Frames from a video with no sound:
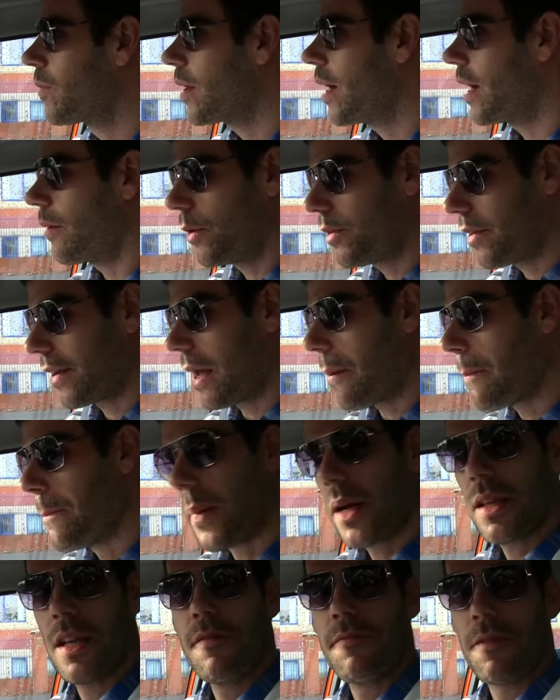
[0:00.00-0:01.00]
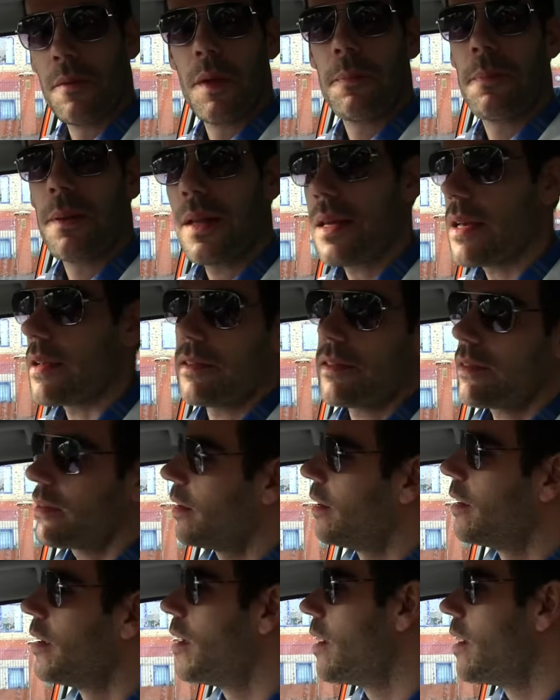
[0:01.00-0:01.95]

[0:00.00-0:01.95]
I want to get money from the police.